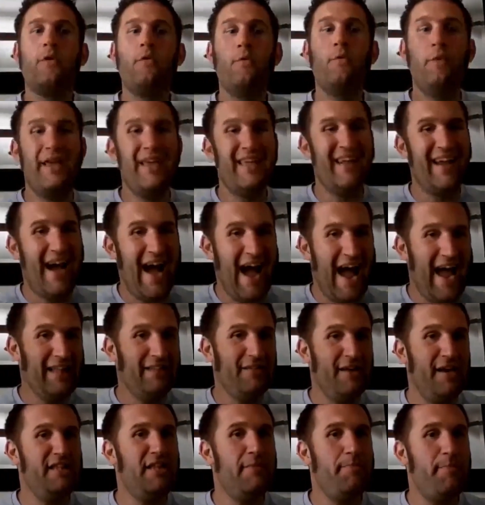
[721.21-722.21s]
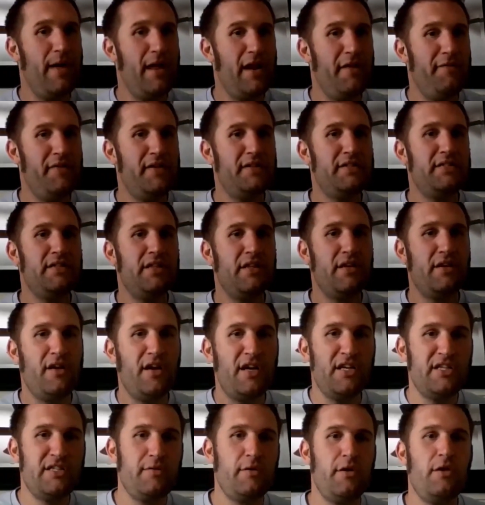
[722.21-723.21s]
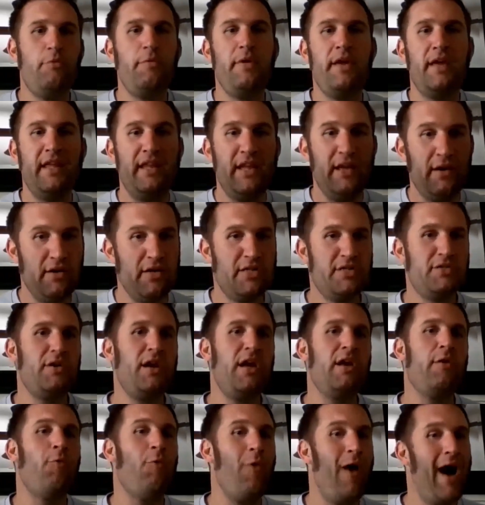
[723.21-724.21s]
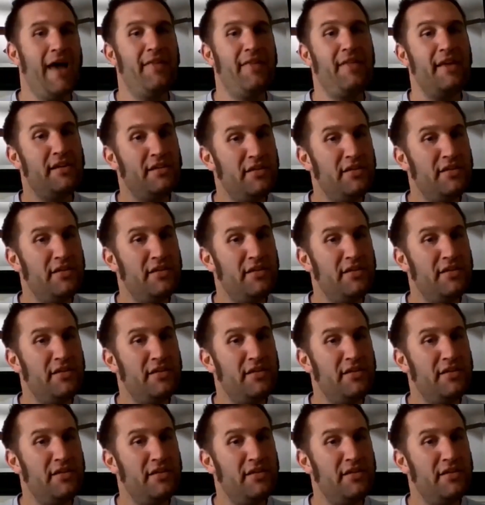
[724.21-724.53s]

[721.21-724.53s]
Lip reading: We can highlight the benefits to the customer. We can illustrate why they